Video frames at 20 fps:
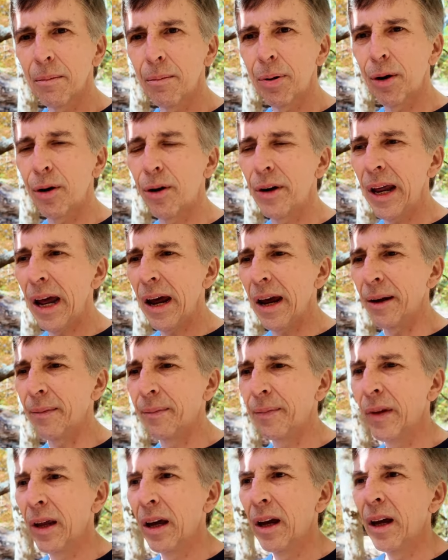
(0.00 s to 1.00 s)
per day.
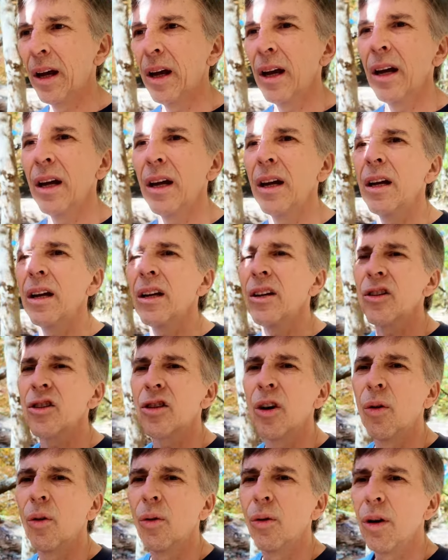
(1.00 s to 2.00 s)

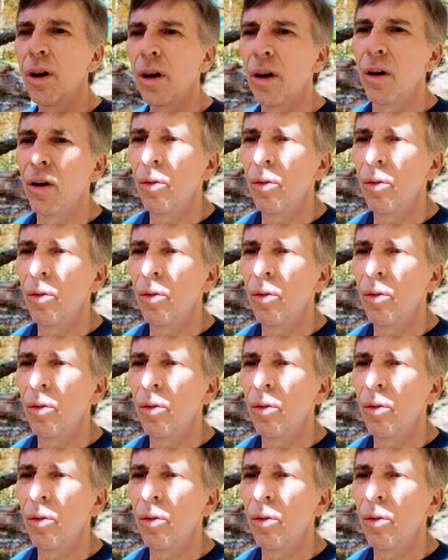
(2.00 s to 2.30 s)
So